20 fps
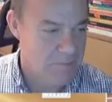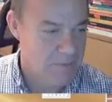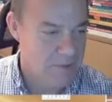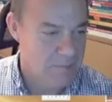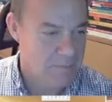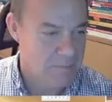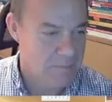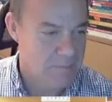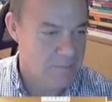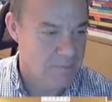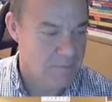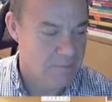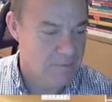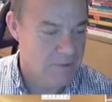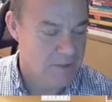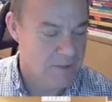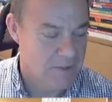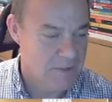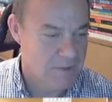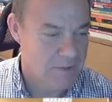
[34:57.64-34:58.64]

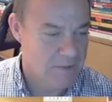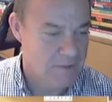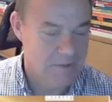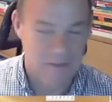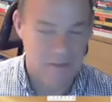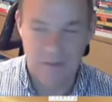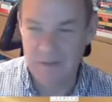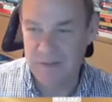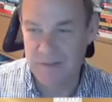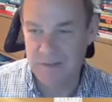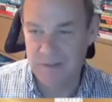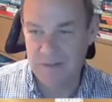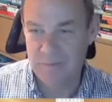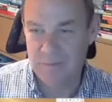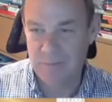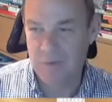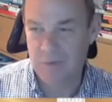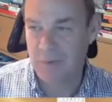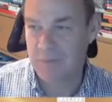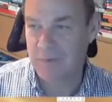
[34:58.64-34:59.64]
a
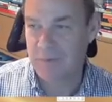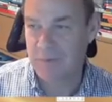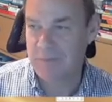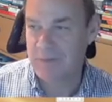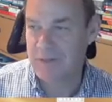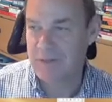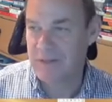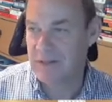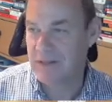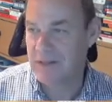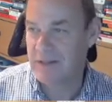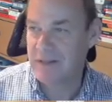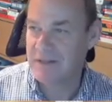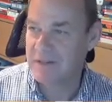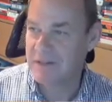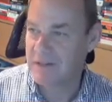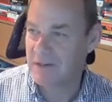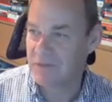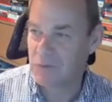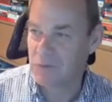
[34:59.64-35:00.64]
problem.
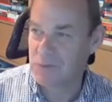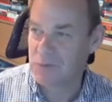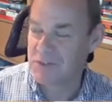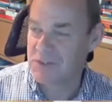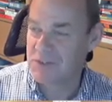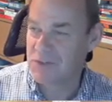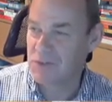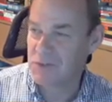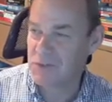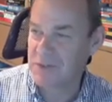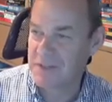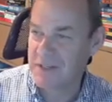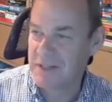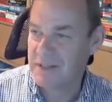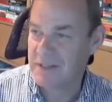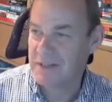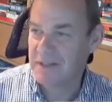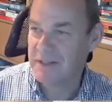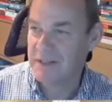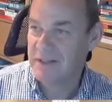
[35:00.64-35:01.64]
I've always enjoyed it.
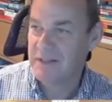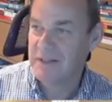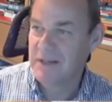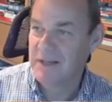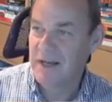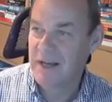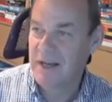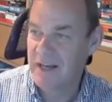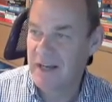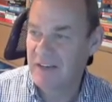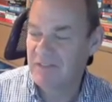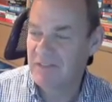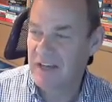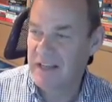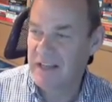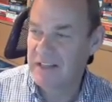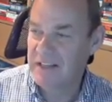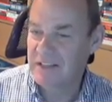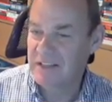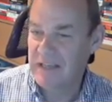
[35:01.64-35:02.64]

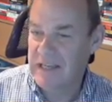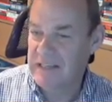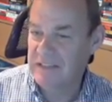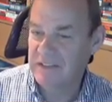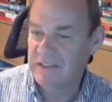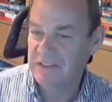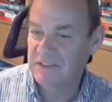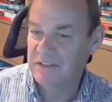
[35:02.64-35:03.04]
And